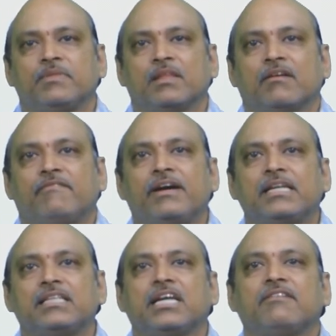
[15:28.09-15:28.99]

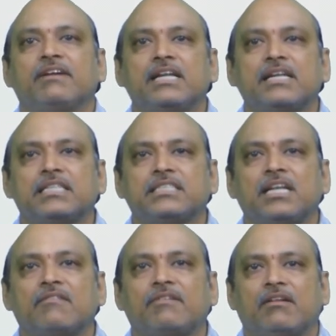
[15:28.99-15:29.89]
When the given energy
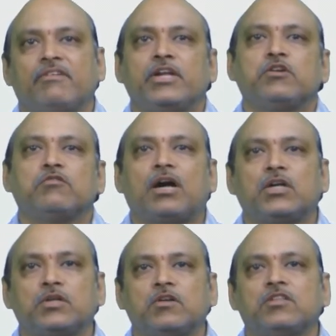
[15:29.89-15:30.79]
level, where you
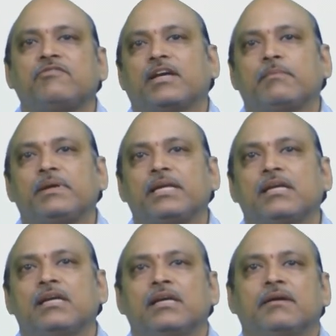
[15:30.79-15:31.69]
want to know the
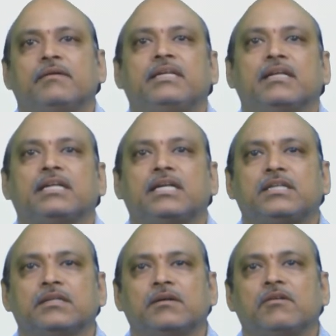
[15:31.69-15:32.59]
Fermi,
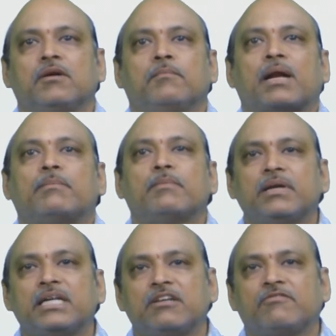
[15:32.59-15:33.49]
that
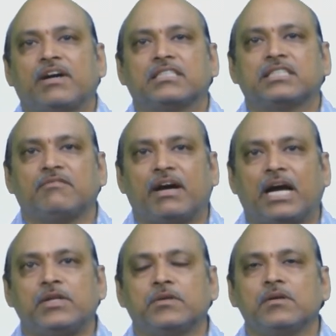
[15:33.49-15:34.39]
probability function
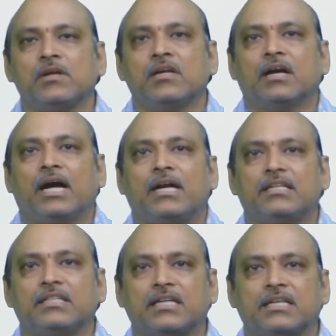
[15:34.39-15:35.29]
value, and
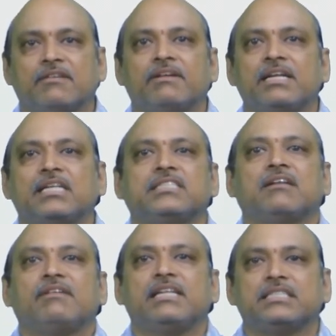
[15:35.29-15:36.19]
that given energy
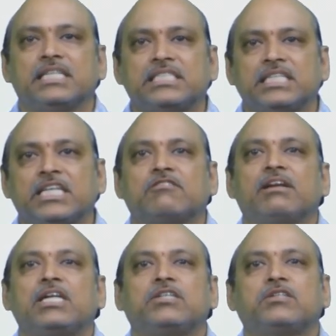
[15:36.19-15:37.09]
level is
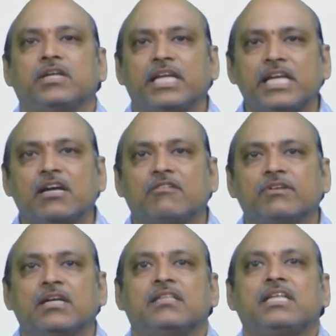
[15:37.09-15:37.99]
equivalent to EF,
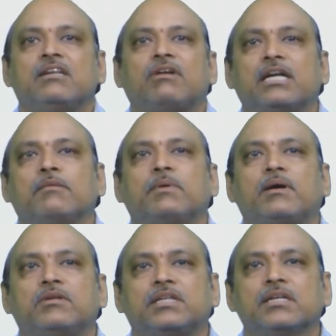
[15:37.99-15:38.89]
then what
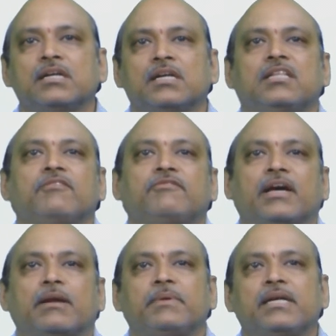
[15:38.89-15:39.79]
about the
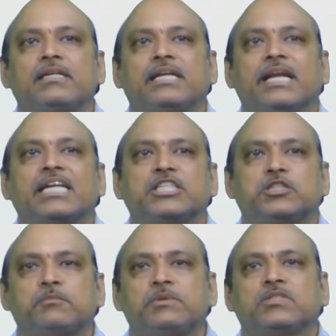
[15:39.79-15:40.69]
Fermi Dirac
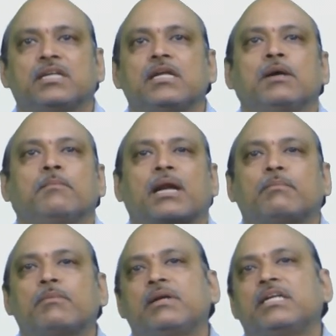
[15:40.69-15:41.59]
distribution
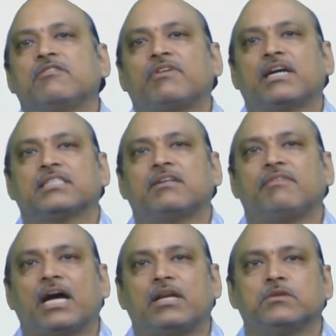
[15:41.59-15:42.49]
probability function
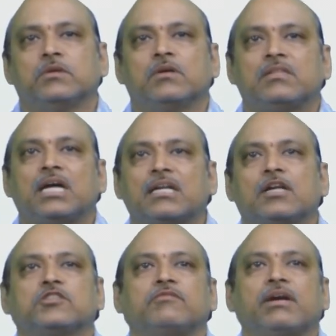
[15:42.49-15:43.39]
value? That
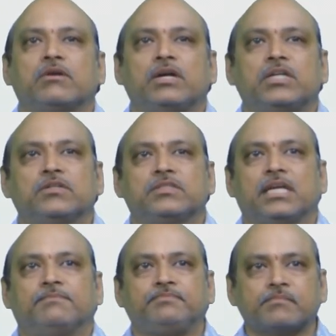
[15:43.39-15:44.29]
also we are going to
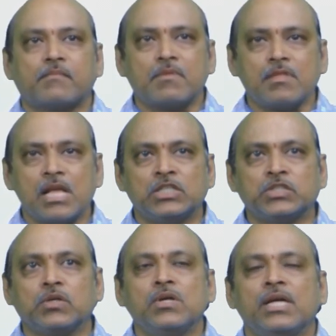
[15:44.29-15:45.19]
see.
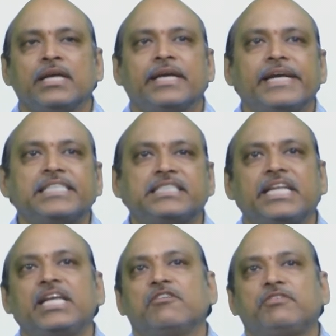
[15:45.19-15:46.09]
So, case
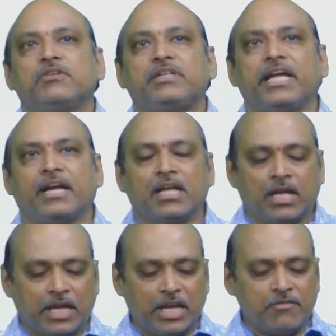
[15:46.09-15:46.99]
3, if you take,
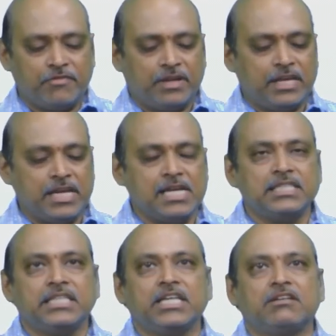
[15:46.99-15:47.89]
if E
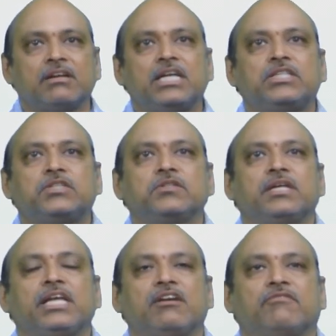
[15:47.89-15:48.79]
is equivalent to
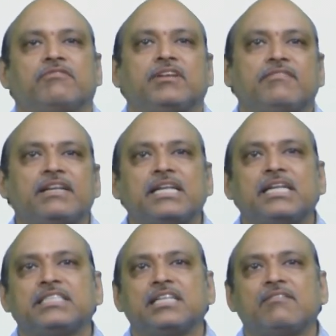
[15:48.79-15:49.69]
EF, given
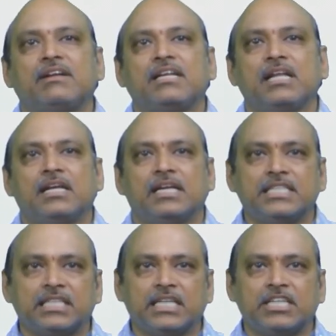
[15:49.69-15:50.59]
energy level
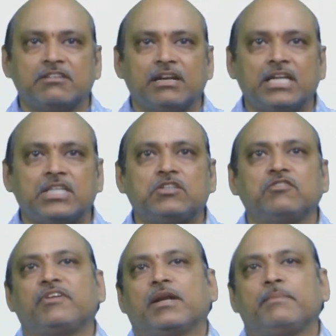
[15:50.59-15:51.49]
is equivalent to
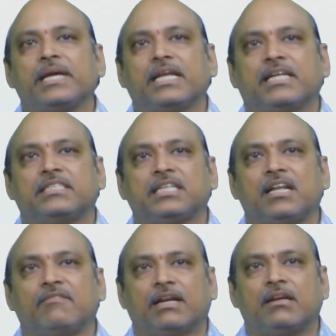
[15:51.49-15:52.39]
Fermi energy level,